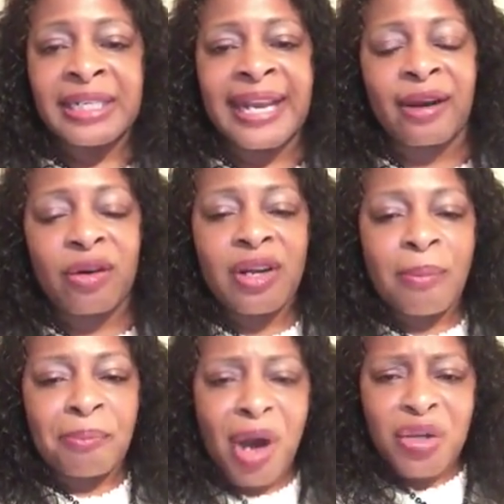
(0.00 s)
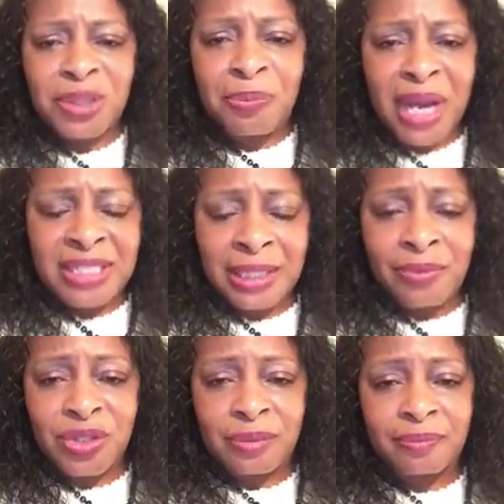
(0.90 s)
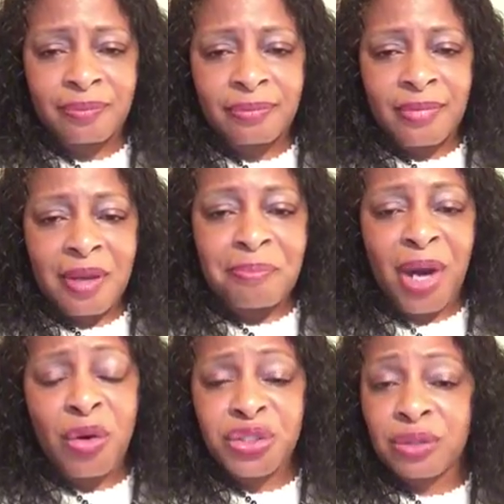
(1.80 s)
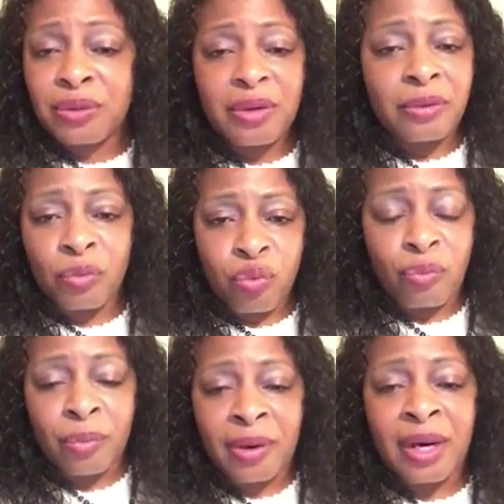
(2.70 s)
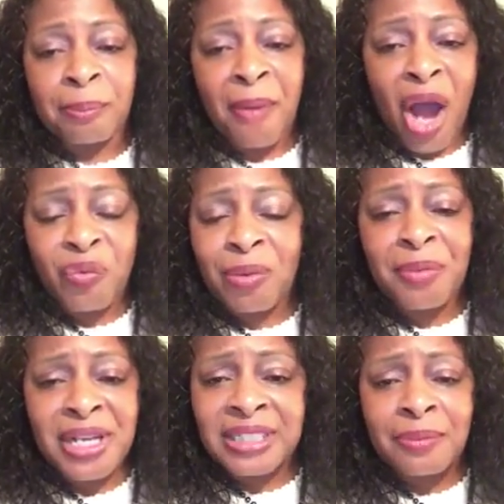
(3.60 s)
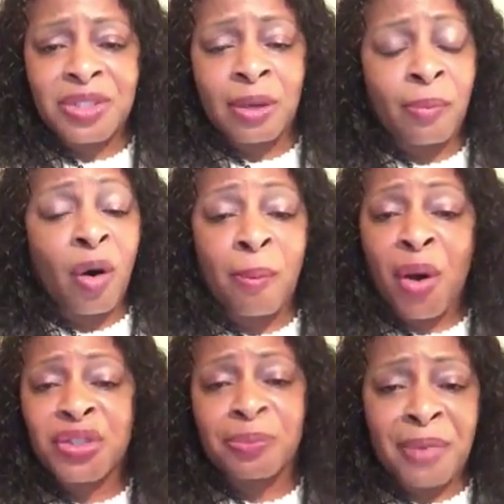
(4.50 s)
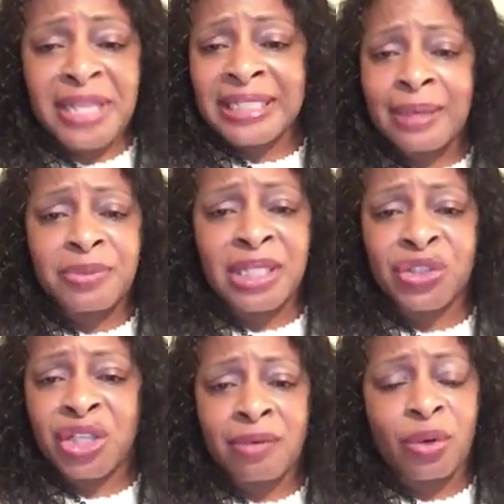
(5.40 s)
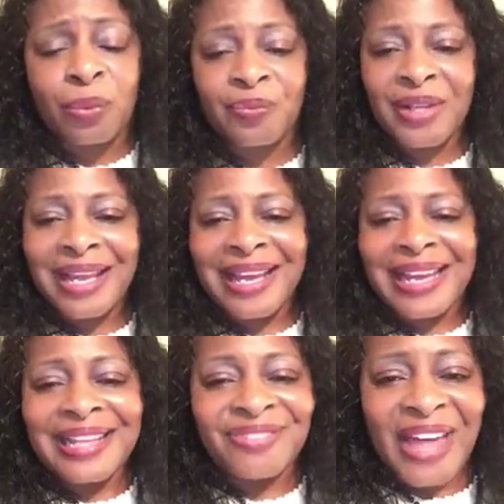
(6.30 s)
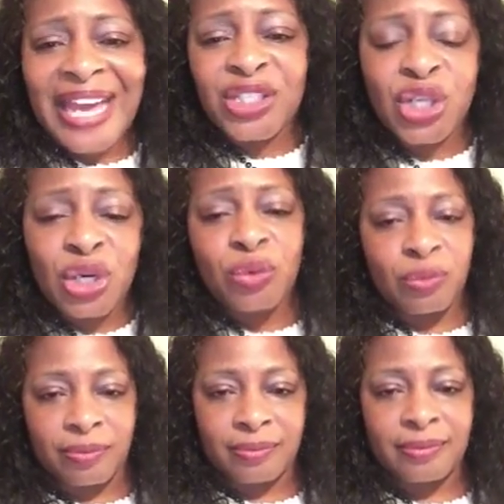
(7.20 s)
Now, most Muslims, most moderate Muslims, or most Muslims in general, they too